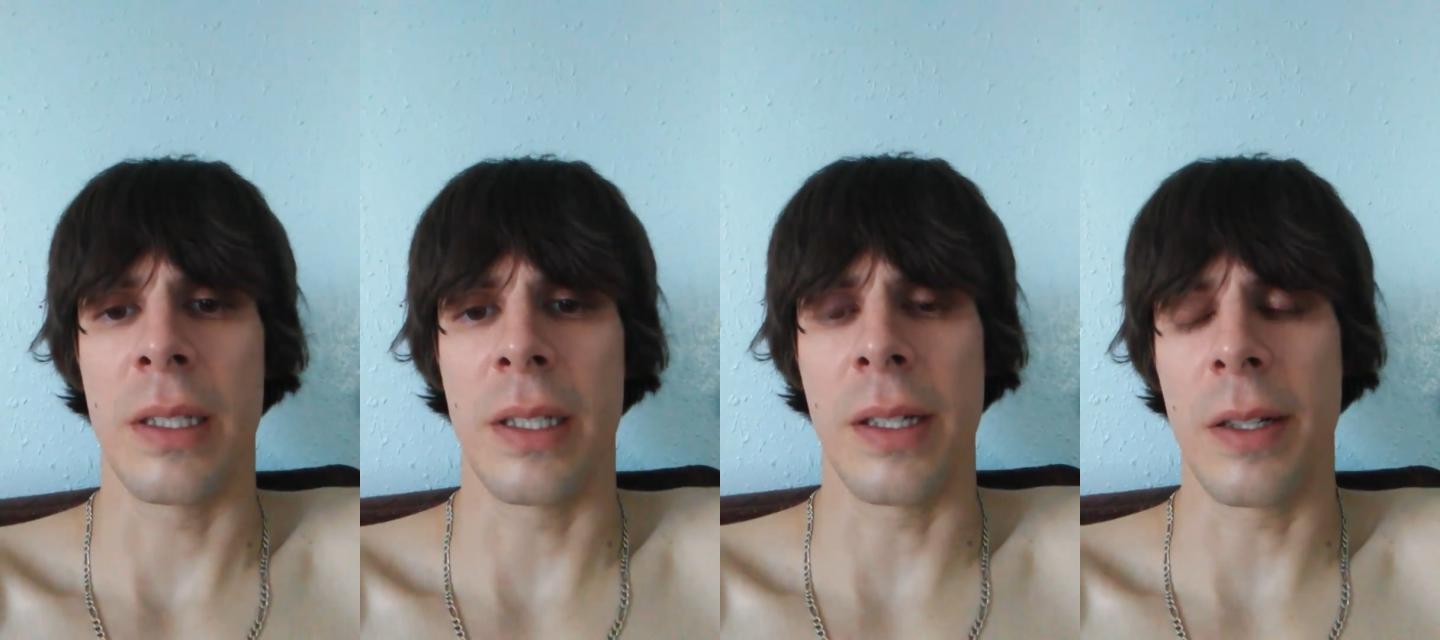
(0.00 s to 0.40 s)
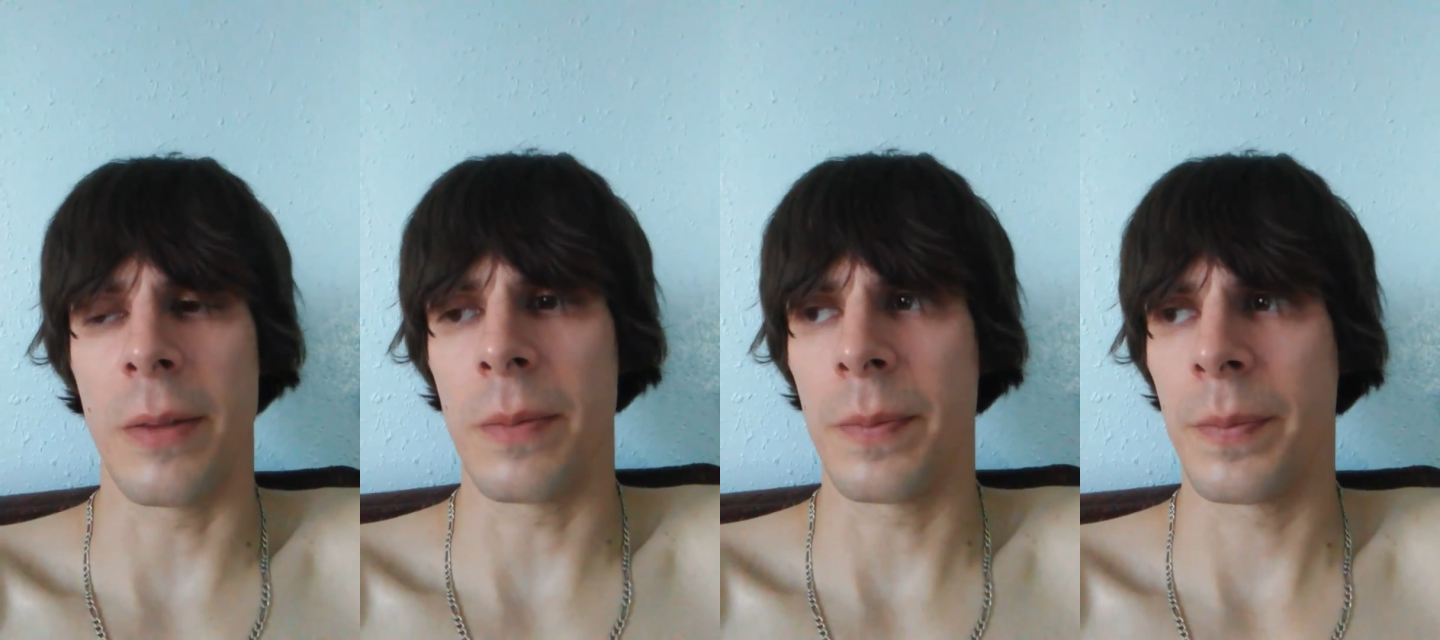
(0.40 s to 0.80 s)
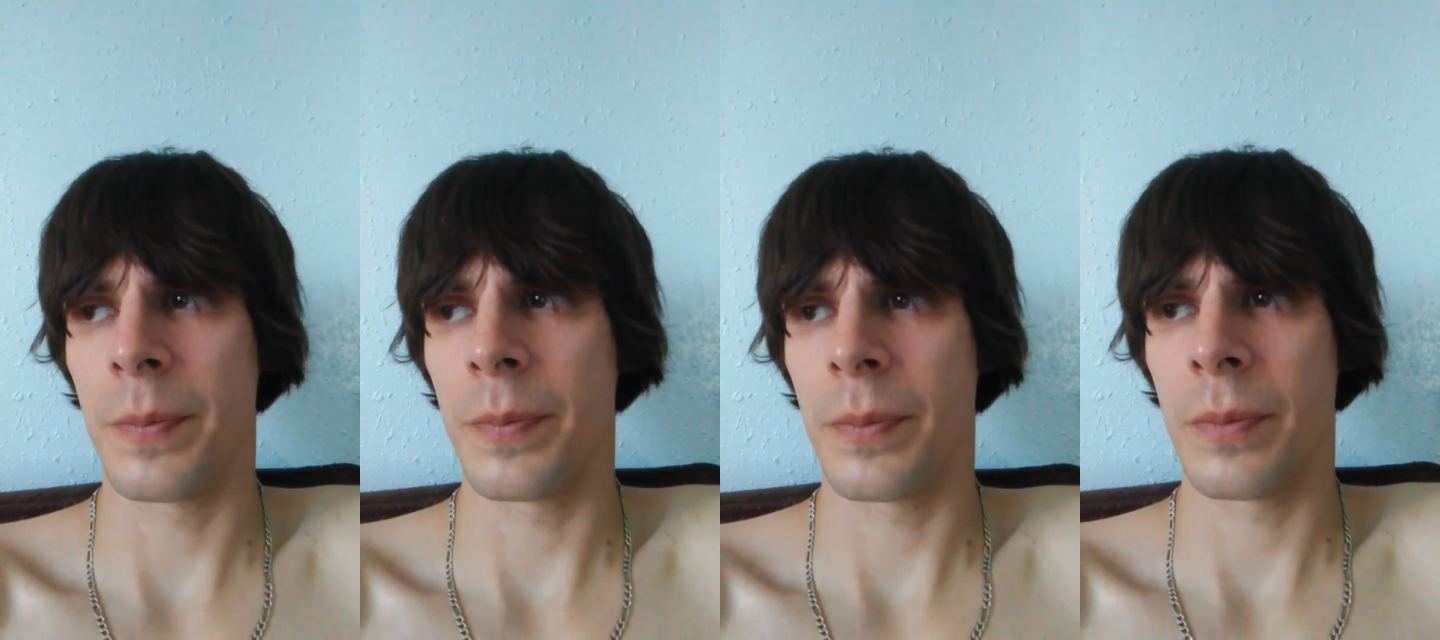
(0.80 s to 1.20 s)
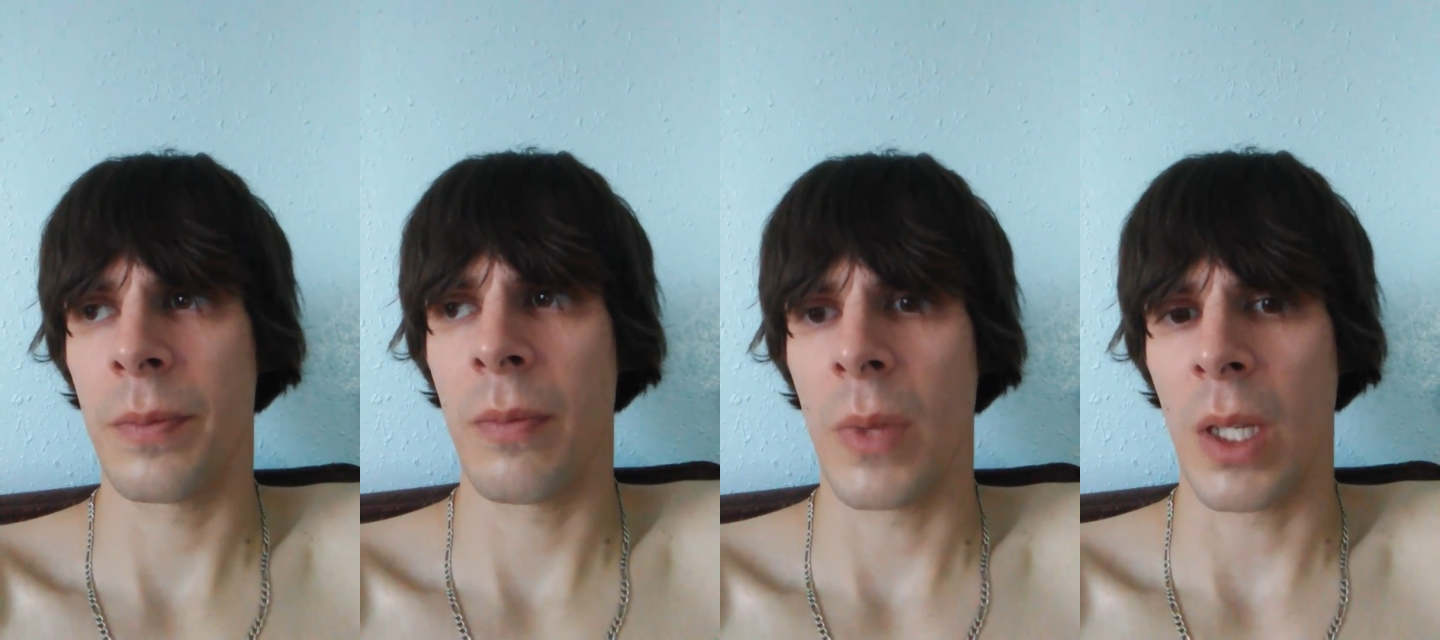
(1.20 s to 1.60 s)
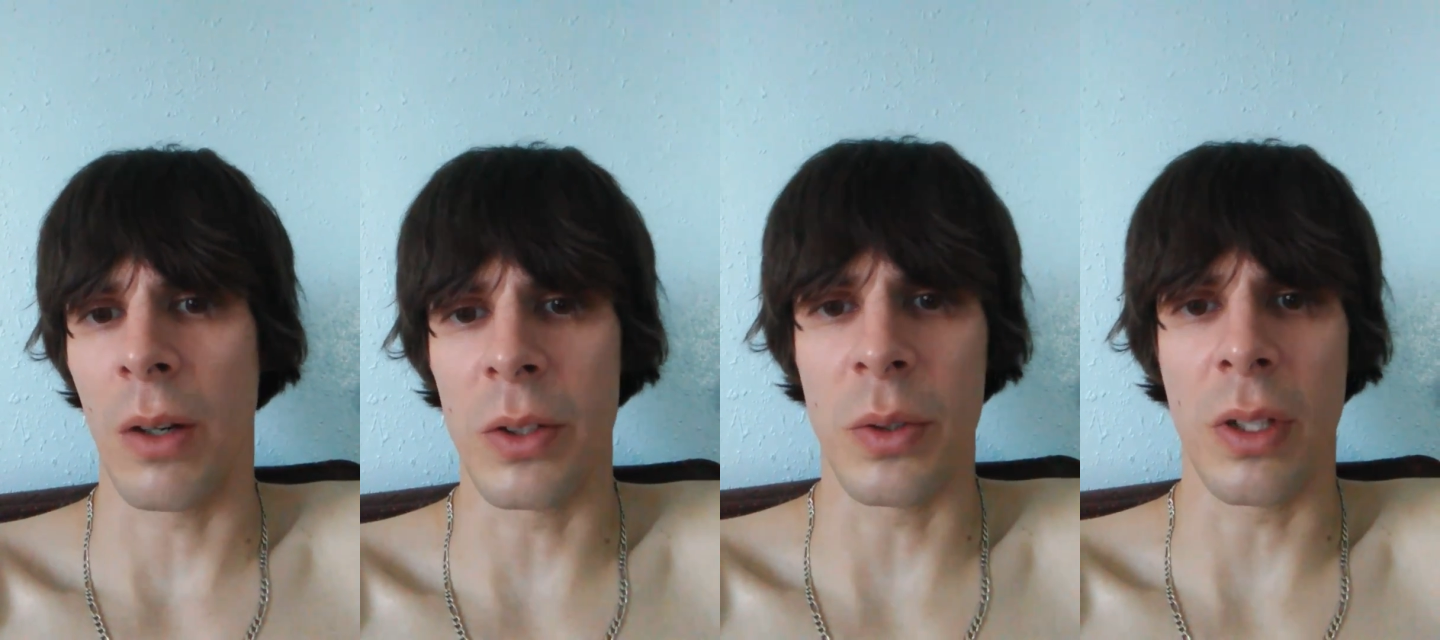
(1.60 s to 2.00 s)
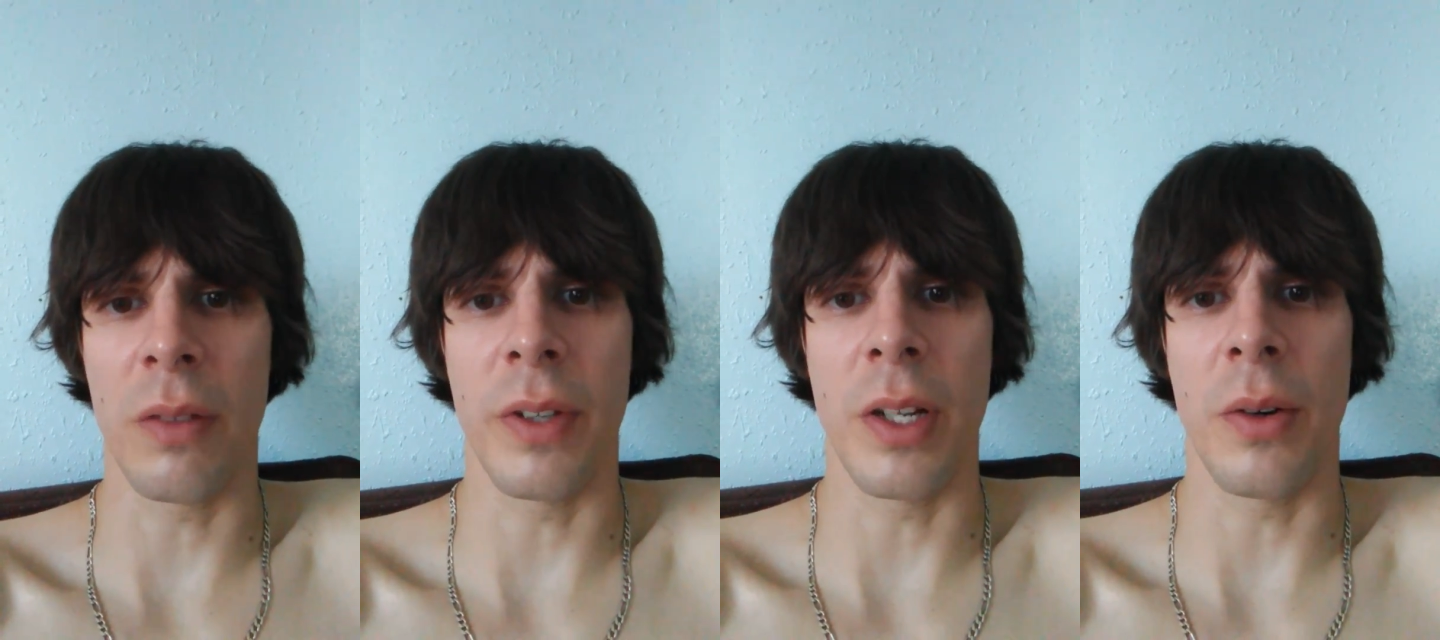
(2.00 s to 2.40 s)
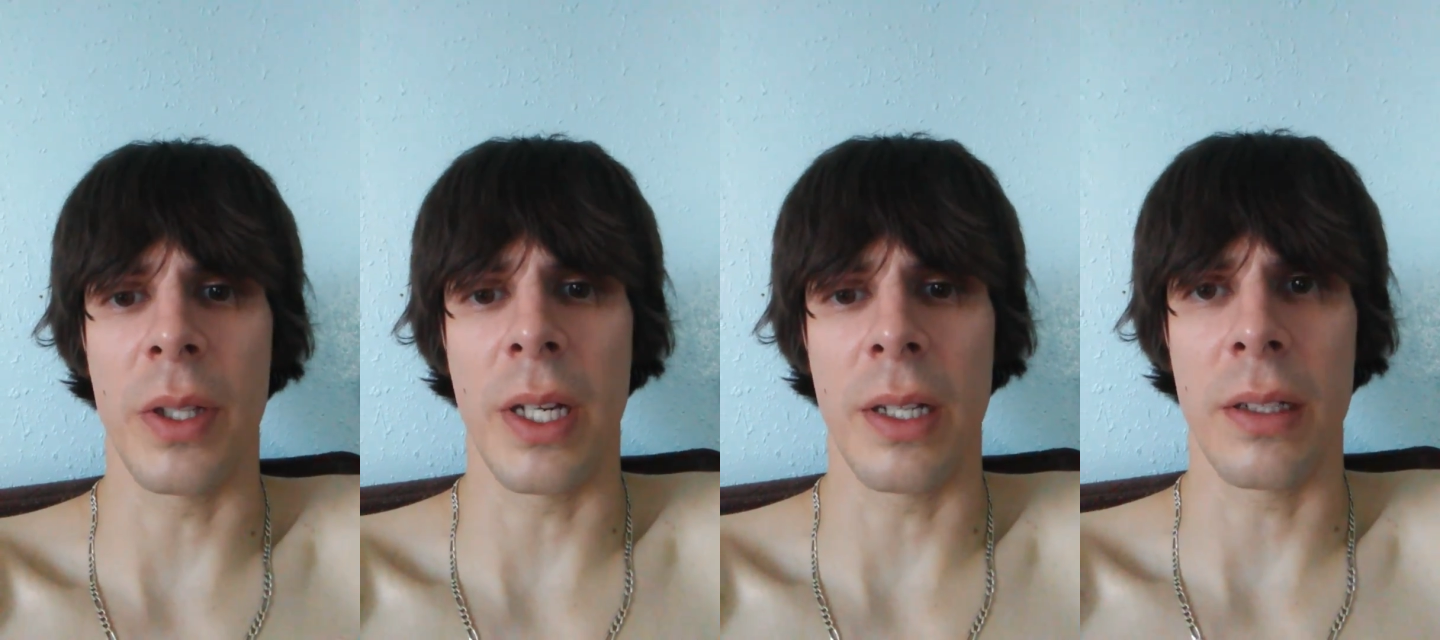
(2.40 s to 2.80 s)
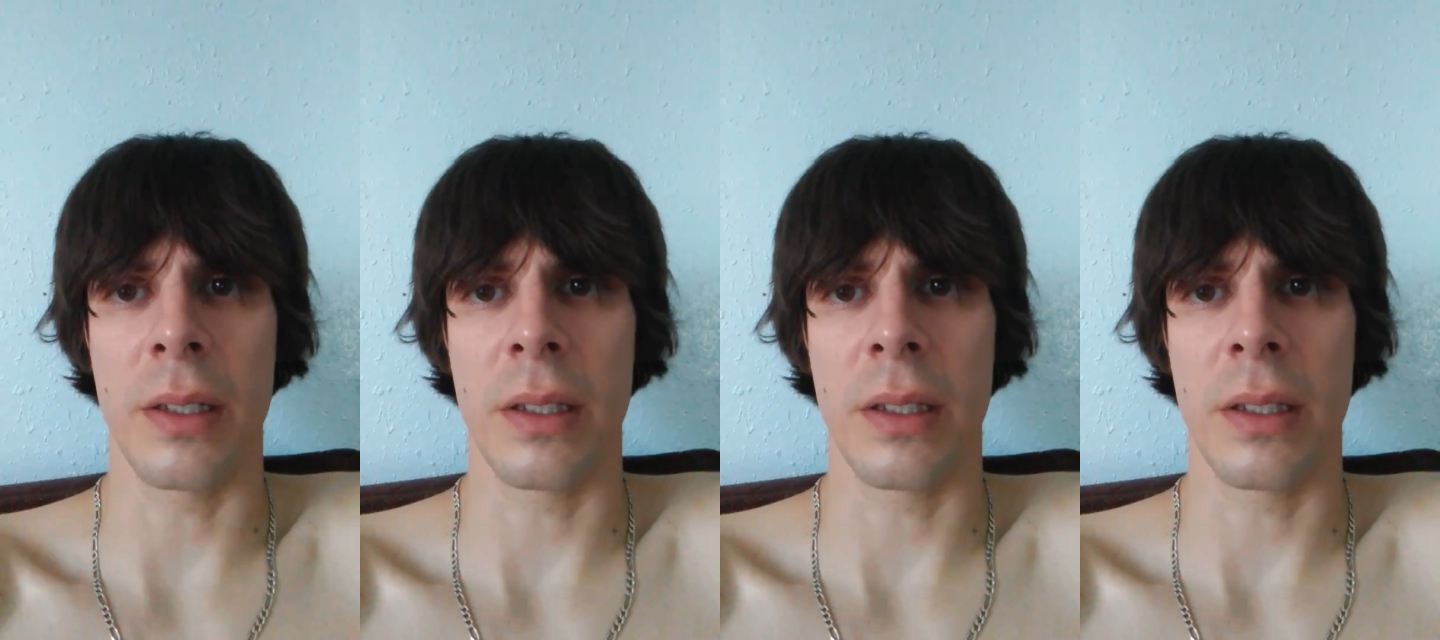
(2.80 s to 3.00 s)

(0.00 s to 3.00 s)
I'll do another video on that.